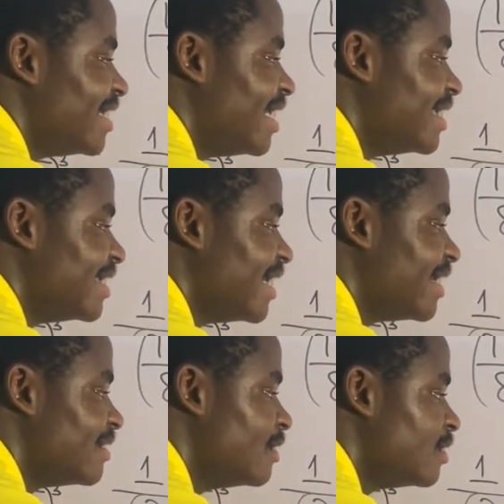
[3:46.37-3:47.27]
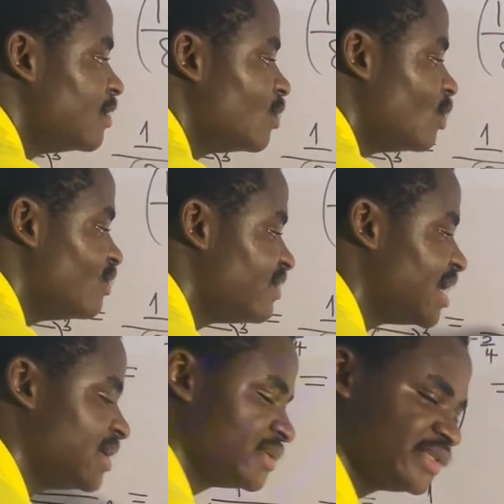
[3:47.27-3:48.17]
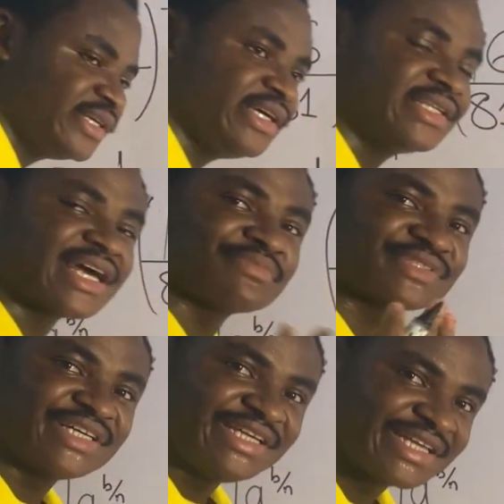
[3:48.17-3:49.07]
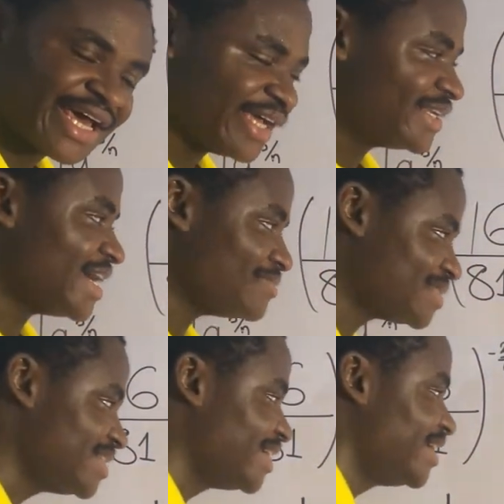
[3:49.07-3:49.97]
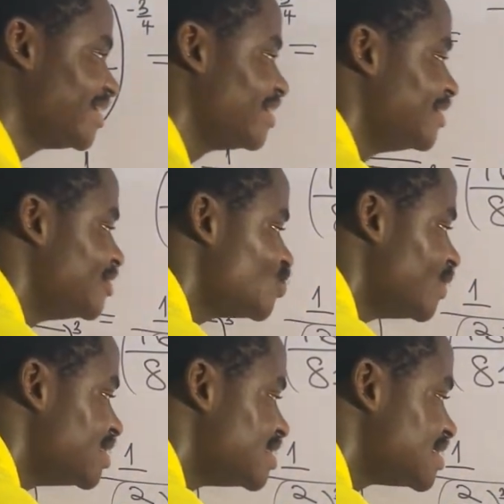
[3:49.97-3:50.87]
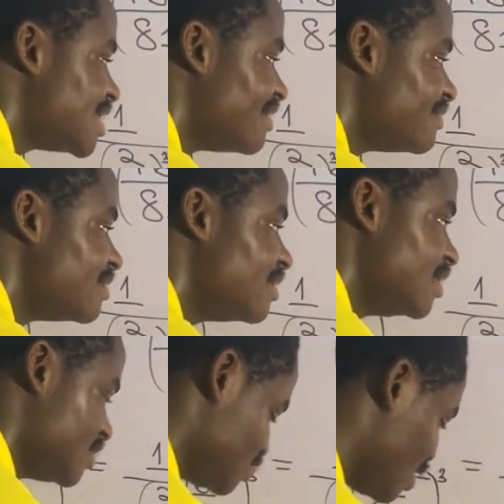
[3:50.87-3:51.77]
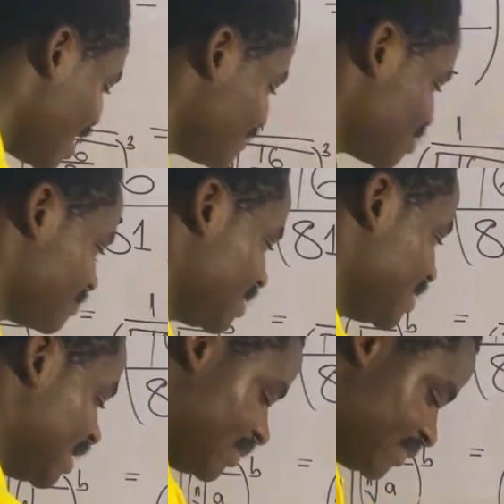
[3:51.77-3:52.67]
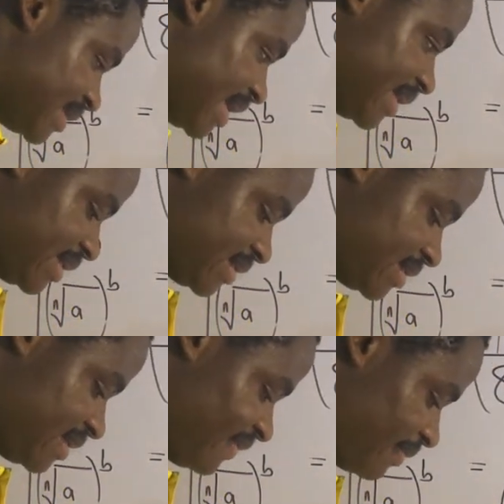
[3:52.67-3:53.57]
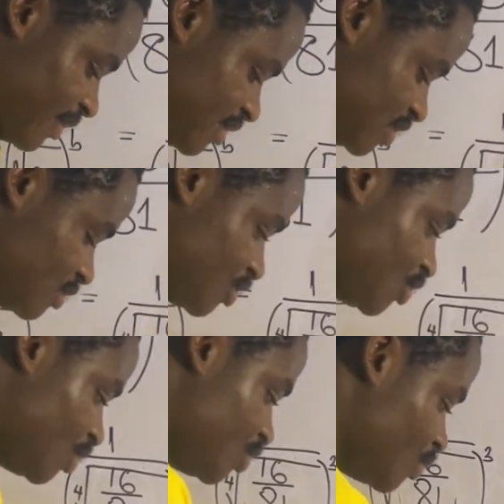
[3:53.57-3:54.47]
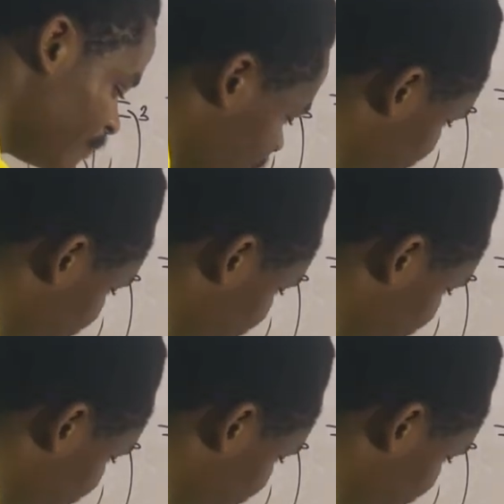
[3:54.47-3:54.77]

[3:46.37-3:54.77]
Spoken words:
And then over 3 times 3, 9 times 3, 27. So I'll have something that looks like this. If I'm going to show you